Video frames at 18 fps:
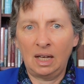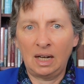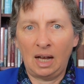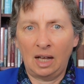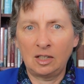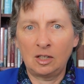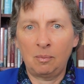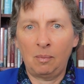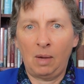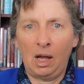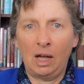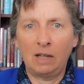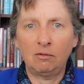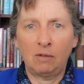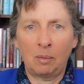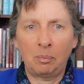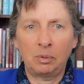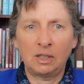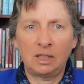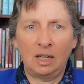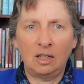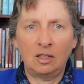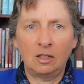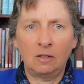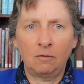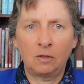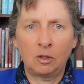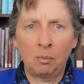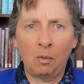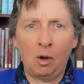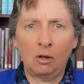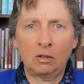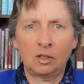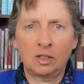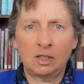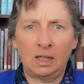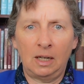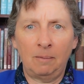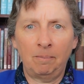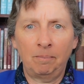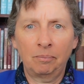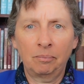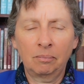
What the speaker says: and undermine representative democracy.